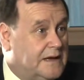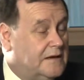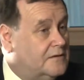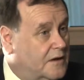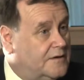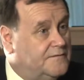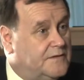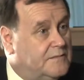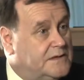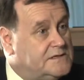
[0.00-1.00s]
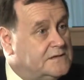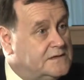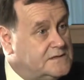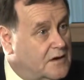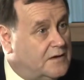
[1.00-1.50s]
In a lot of them
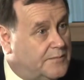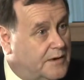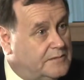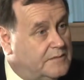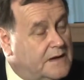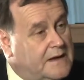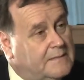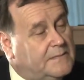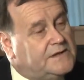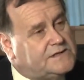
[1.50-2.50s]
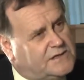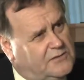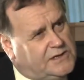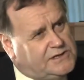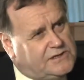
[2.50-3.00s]
it's not a problem. But there's
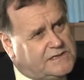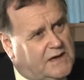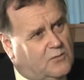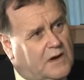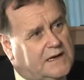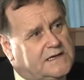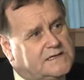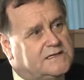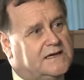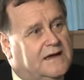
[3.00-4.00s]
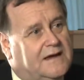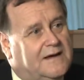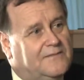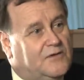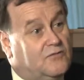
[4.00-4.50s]
two issues here. One is the
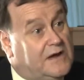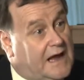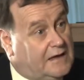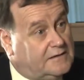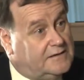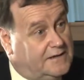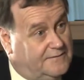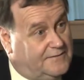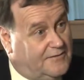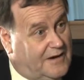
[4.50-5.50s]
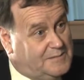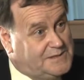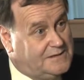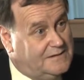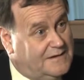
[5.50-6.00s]
reality of
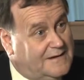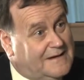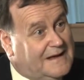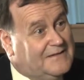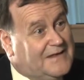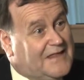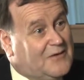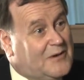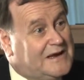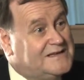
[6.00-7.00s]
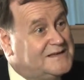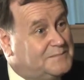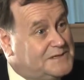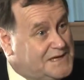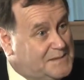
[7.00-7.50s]
corruption, and the other one is the
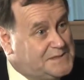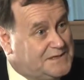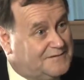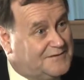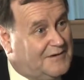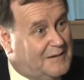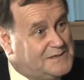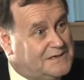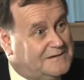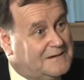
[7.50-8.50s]
perception of corruption.